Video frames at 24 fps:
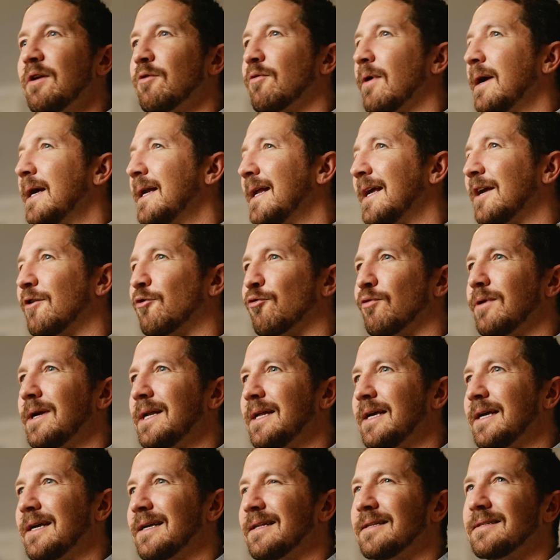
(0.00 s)
great
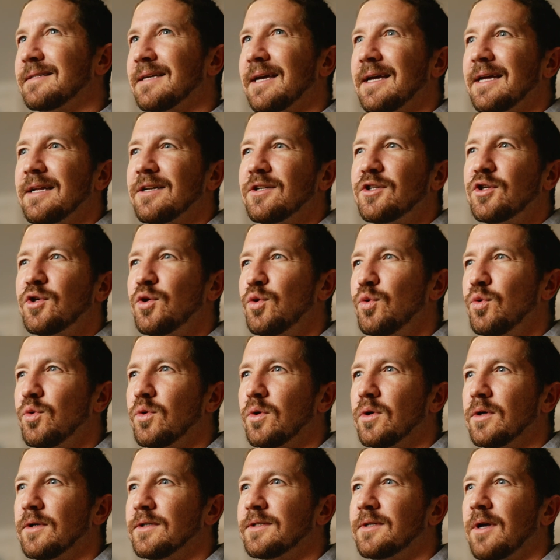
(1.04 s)
ingredients and
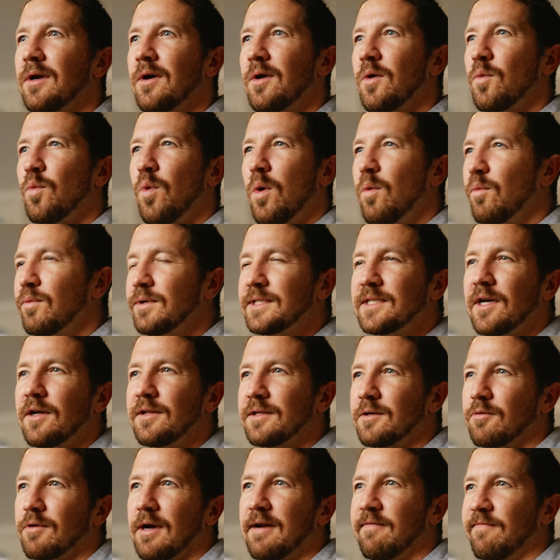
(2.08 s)
tools won't result
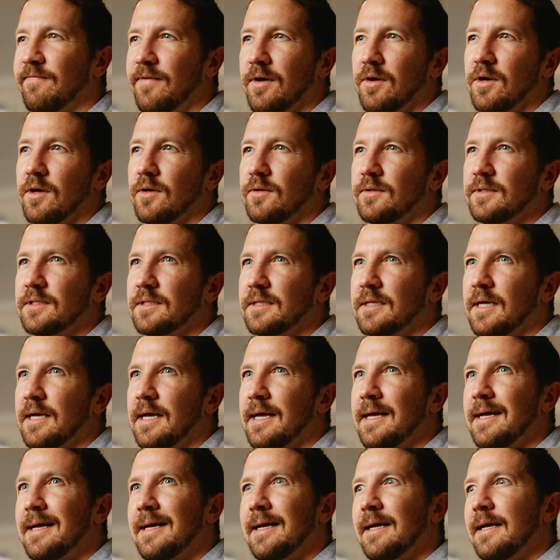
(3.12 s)
in great photos.
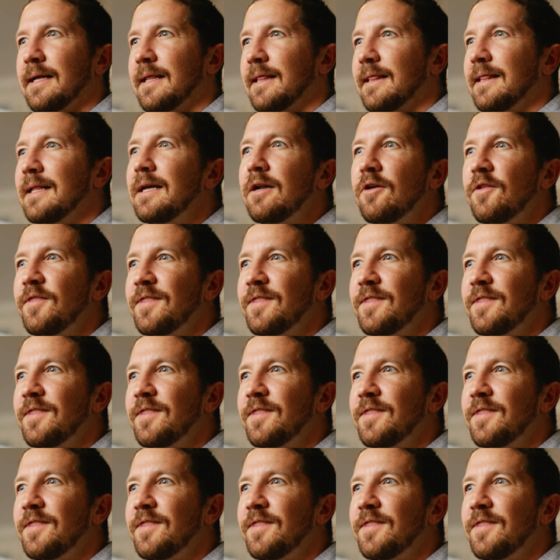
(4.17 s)
Little